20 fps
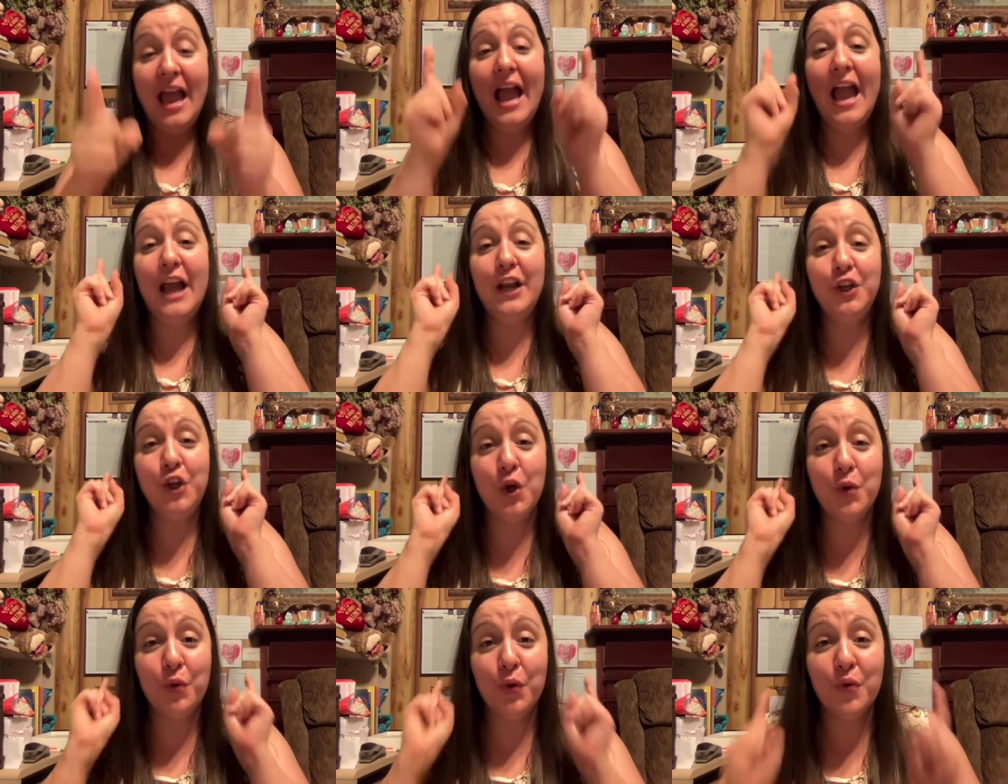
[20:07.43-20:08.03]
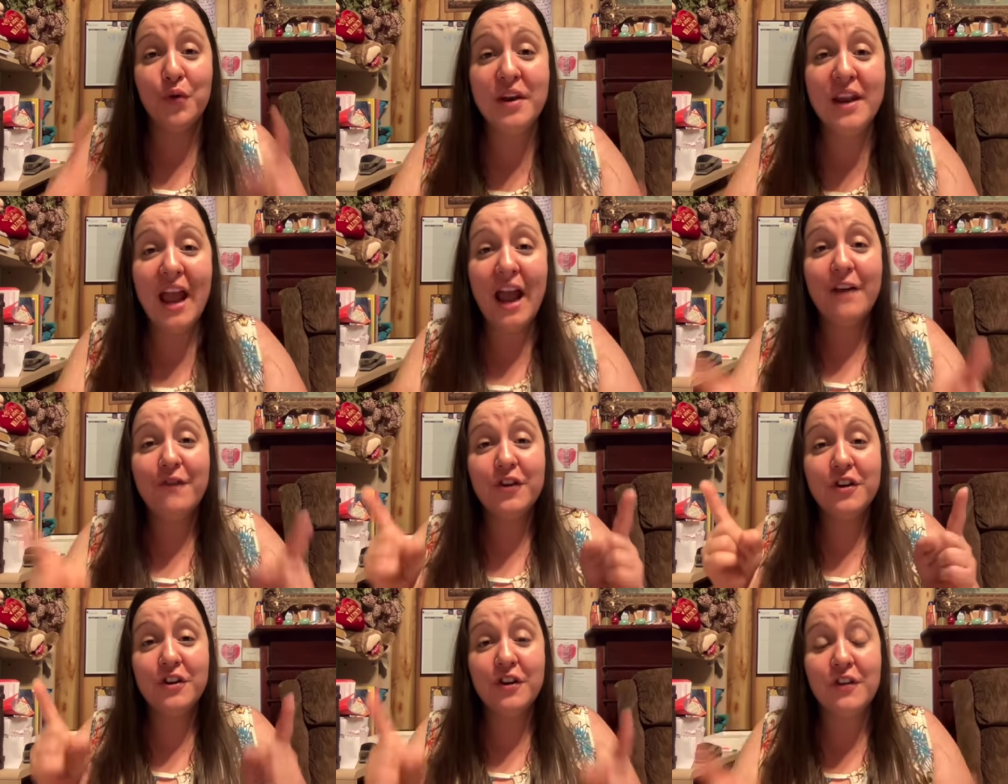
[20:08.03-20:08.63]
And you will
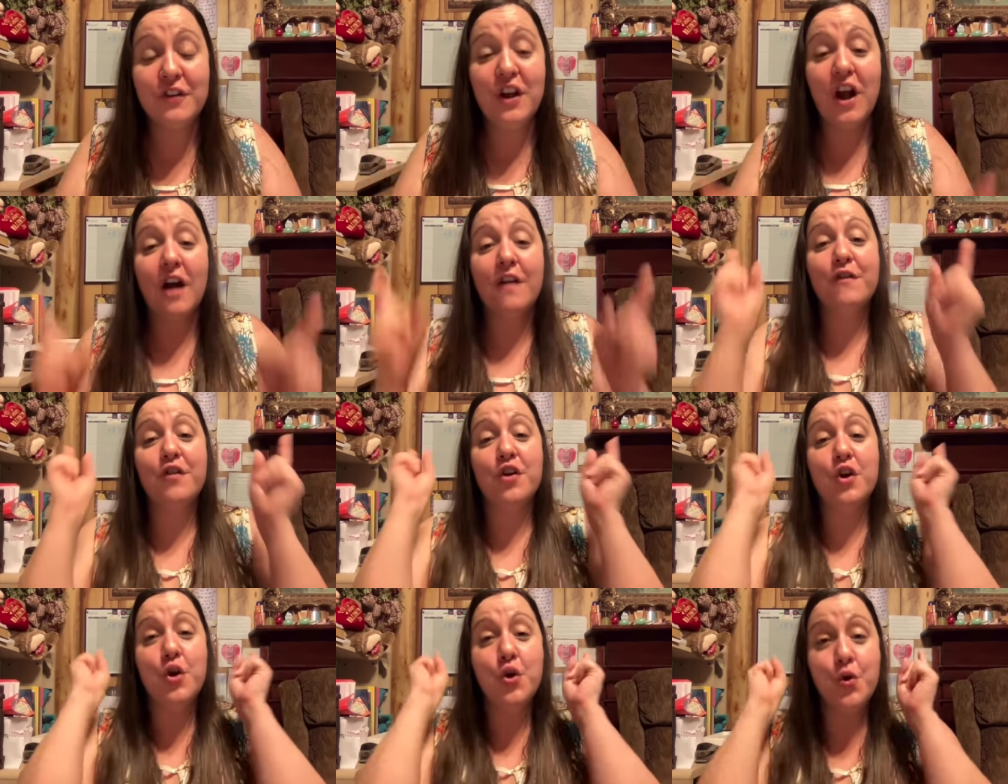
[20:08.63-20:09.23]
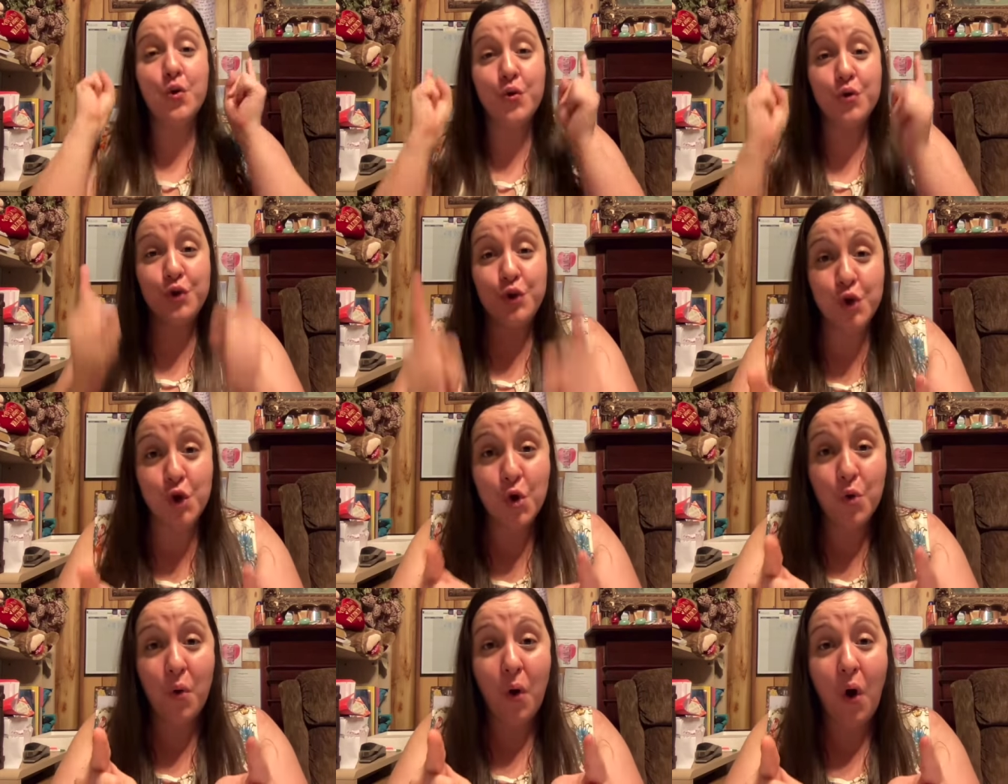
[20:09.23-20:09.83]
never discover who
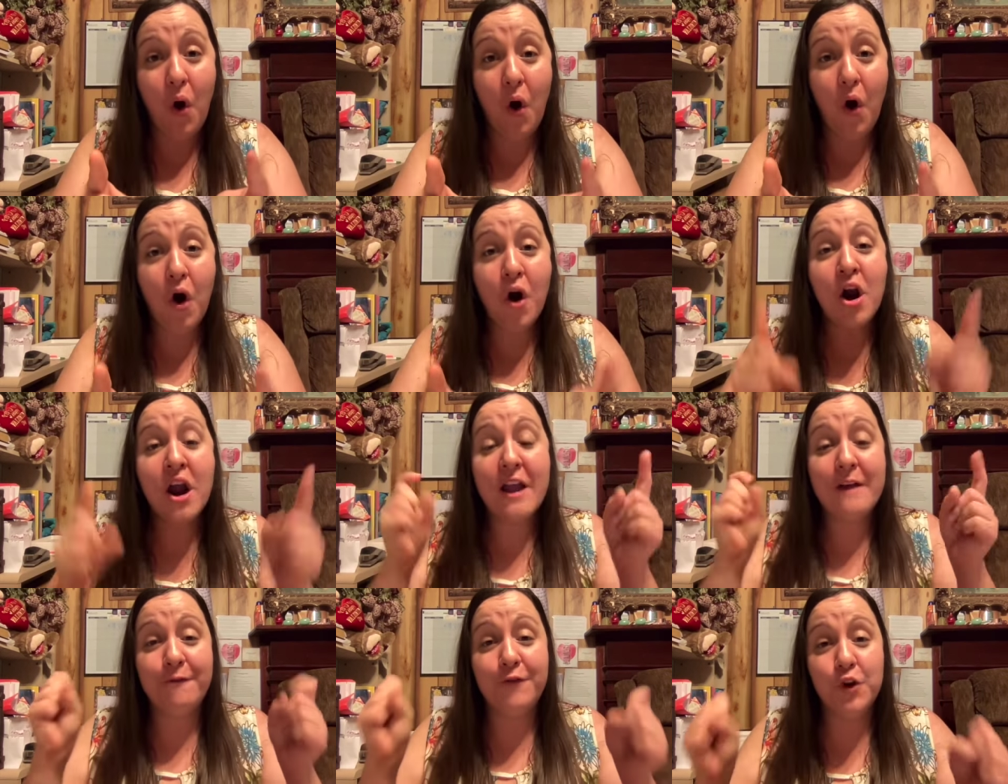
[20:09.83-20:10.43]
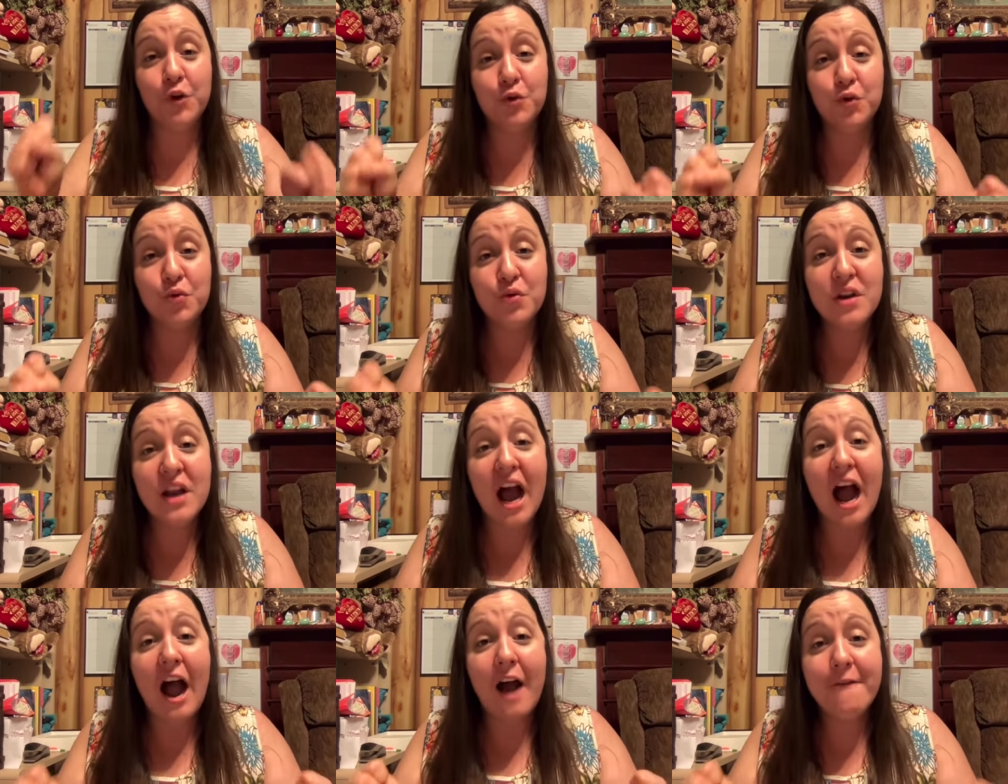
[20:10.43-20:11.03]
you are if you do
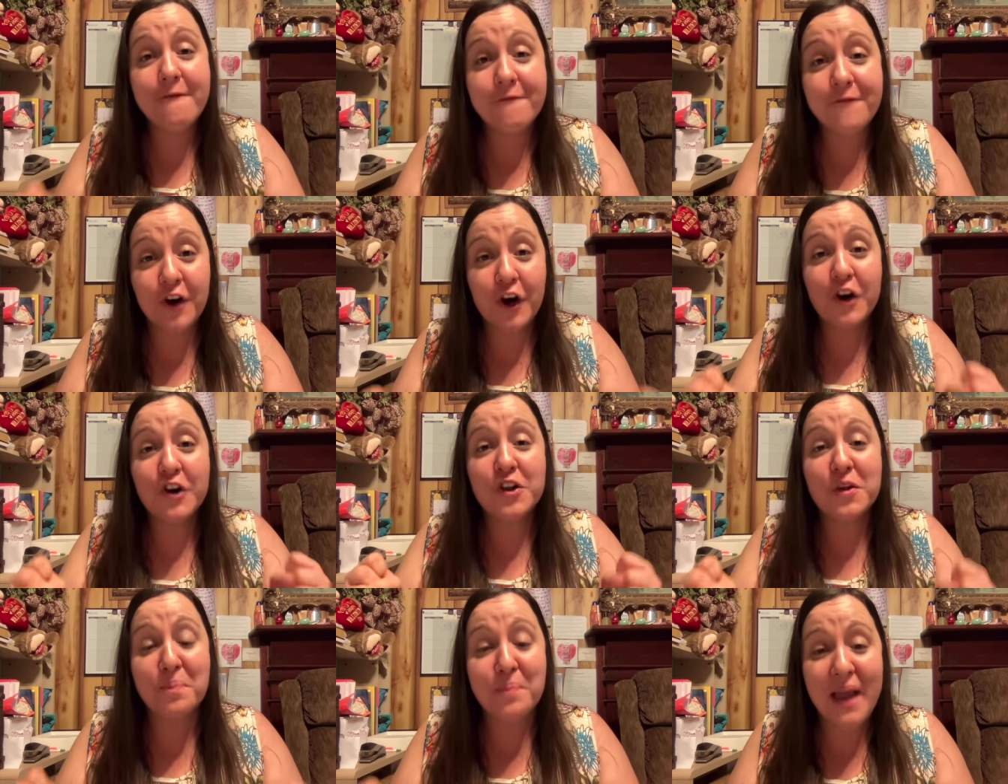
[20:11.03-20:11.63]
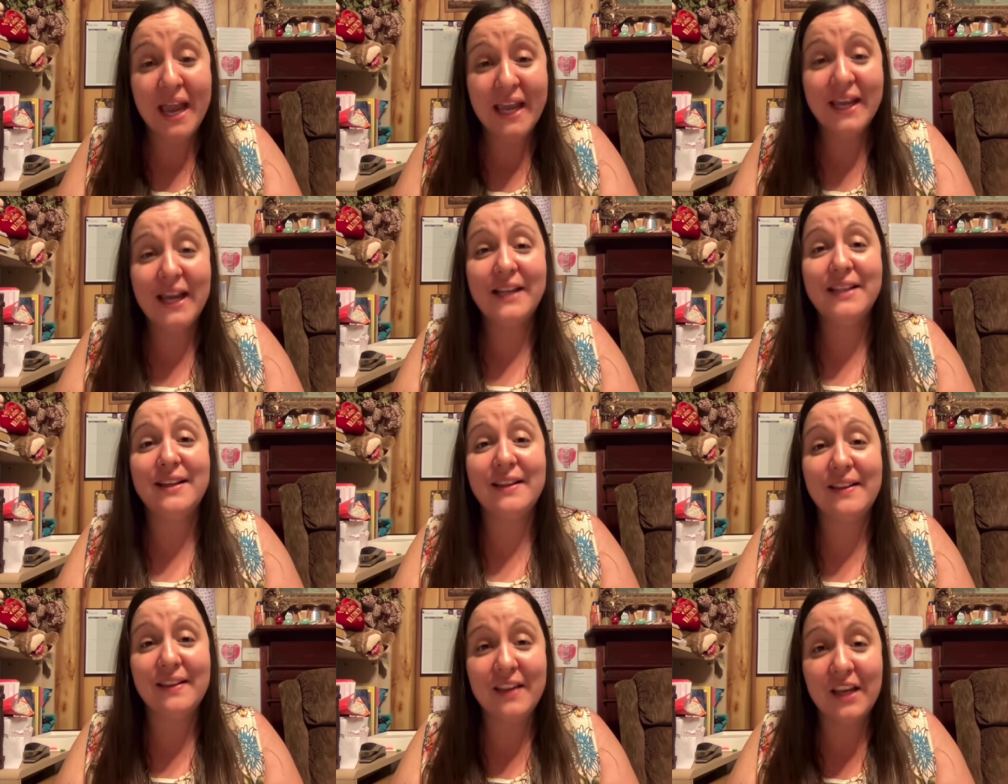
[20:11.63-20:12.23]
not first make a
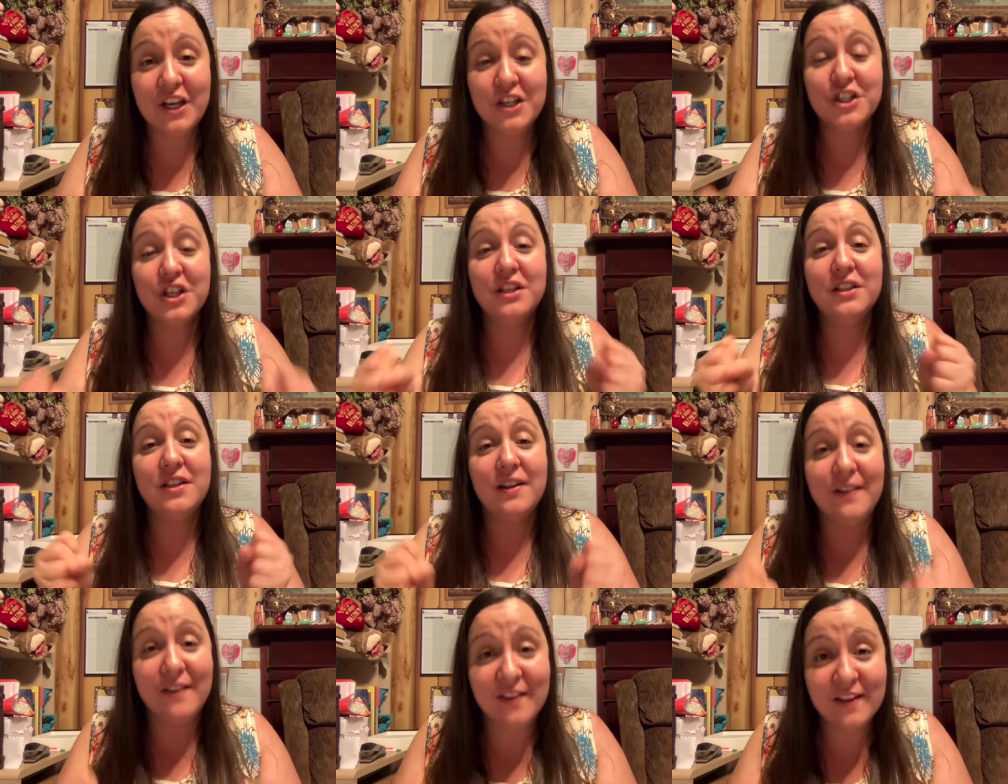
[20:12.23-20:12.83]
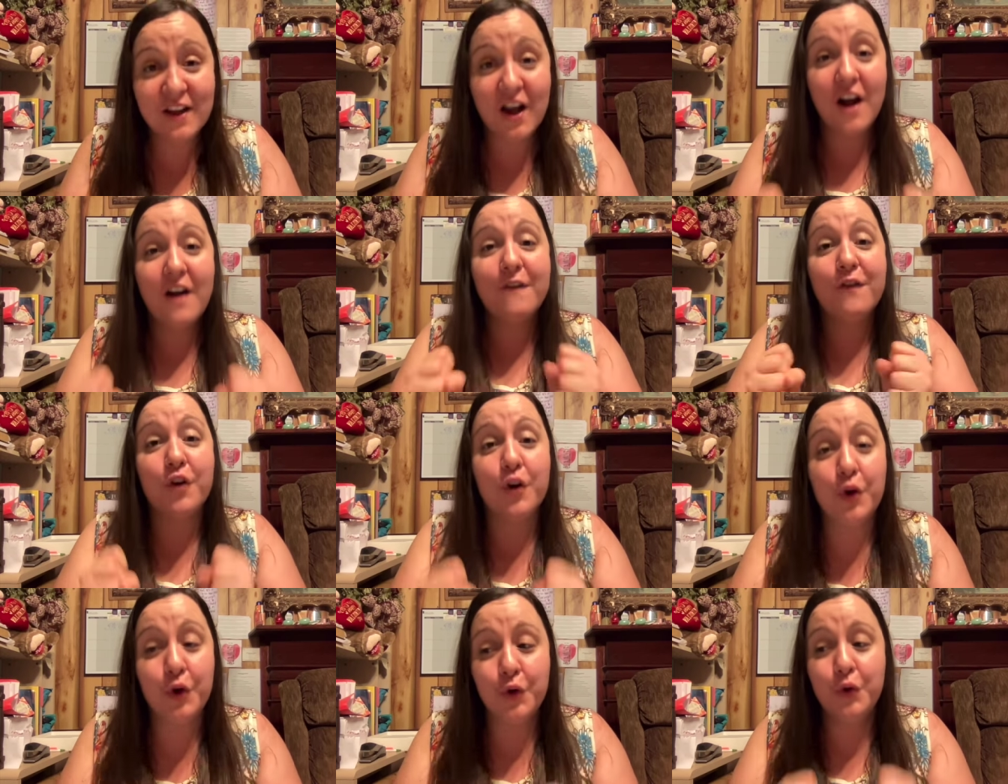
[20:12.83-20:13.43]
decision to
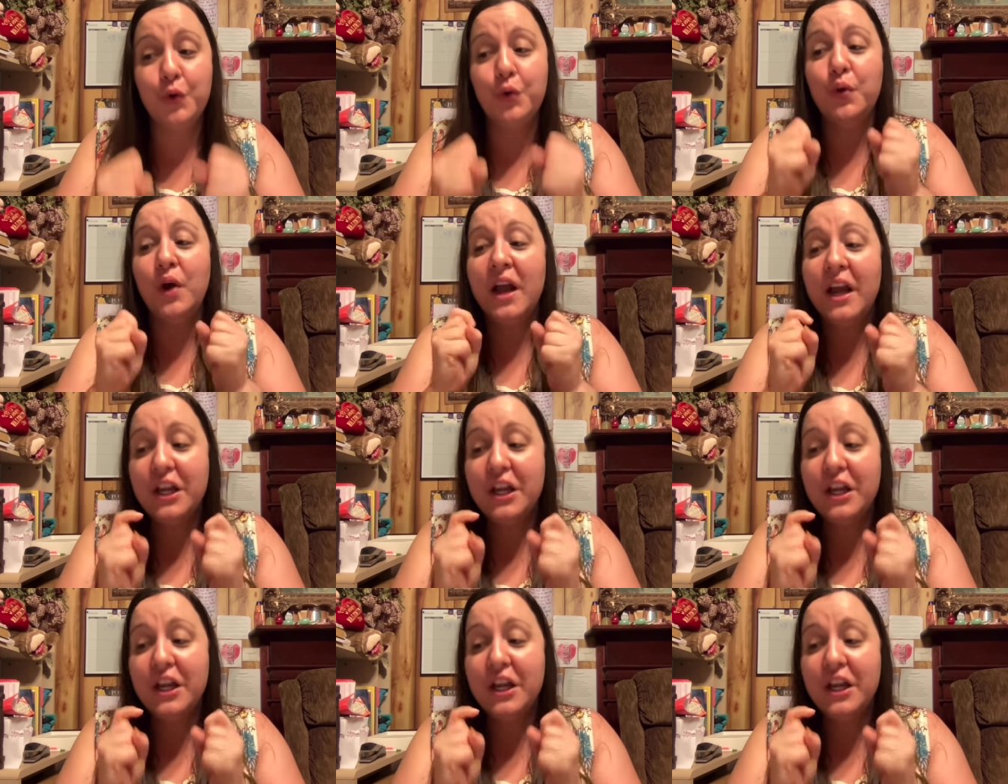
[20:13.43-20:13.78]
discover who